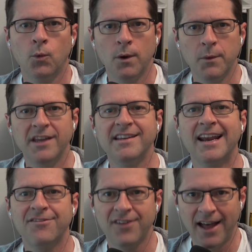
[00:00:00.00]
When we
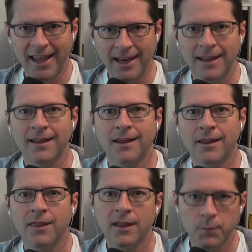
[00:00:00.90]
identify it,
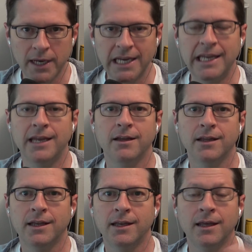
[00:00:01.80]
then we can
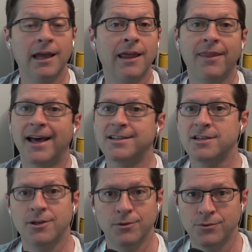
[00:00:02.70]
heal it, and that's
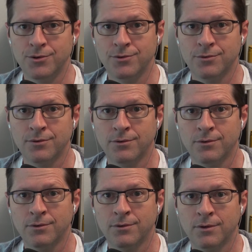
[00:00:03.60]
huge.
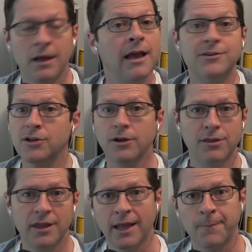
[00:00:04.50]
It's a good
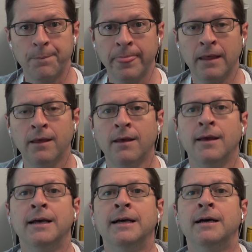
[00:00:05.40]
thing.
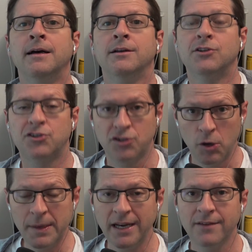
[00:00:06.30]

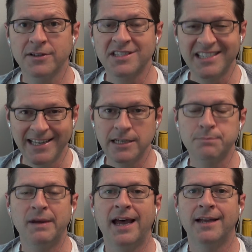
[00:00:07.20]
So many of us see it as
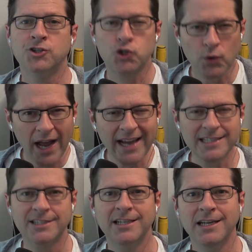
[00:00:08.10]
bad. Try to
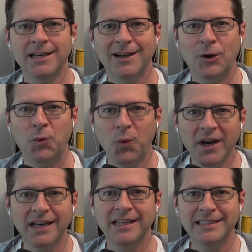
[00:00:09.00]
see
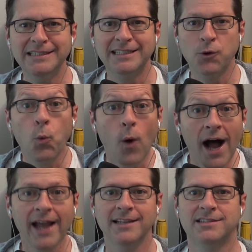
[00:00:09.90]
what it is and
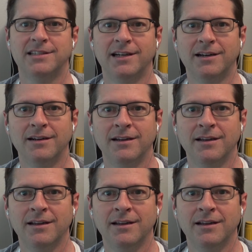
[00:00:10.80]
why it's there,